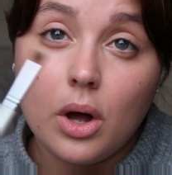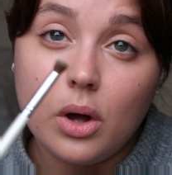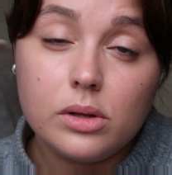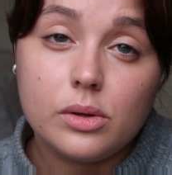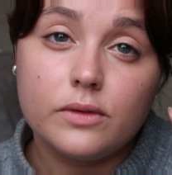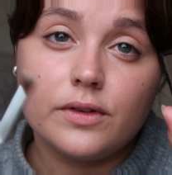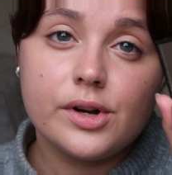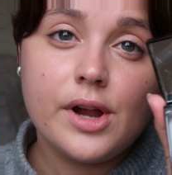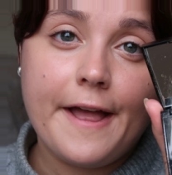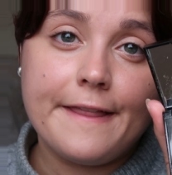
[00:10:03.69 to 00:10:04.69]
all
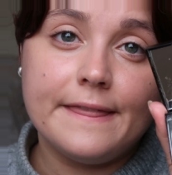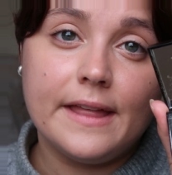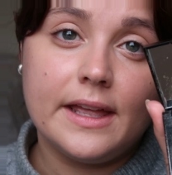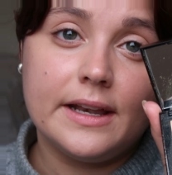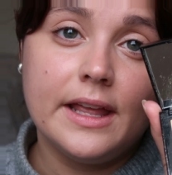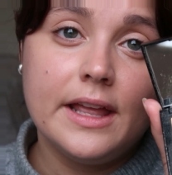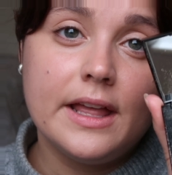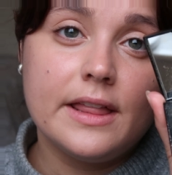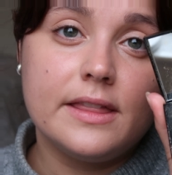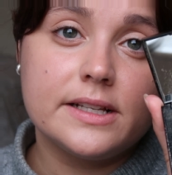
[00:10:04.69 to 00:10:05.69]
over, and then
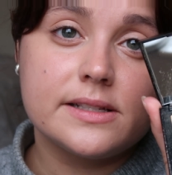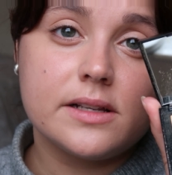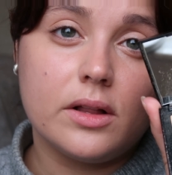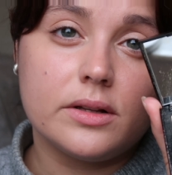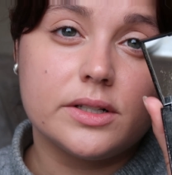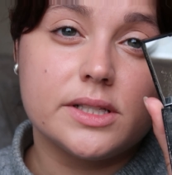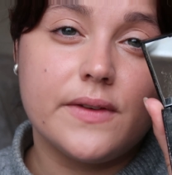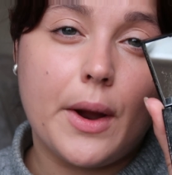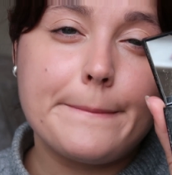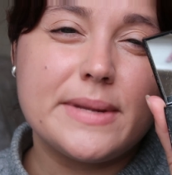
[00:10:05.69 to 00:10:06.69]
this color, it's
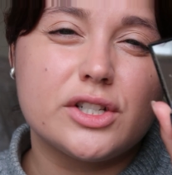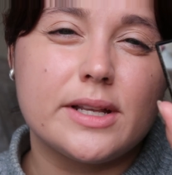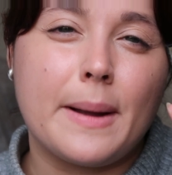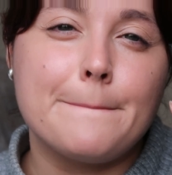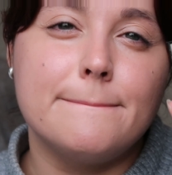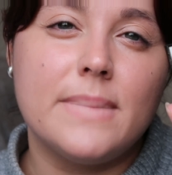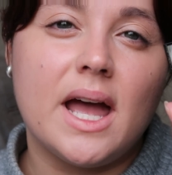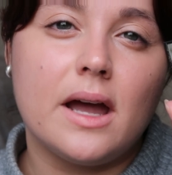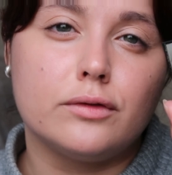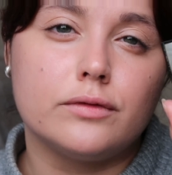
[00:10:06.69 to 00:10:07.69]
very much like a
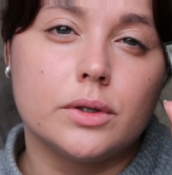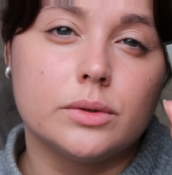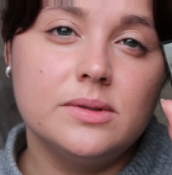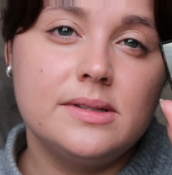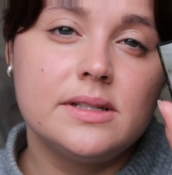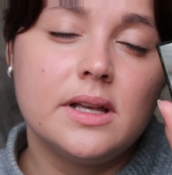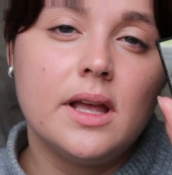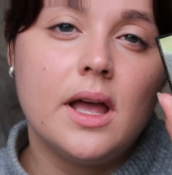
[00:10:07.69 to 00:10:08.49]
matte rose,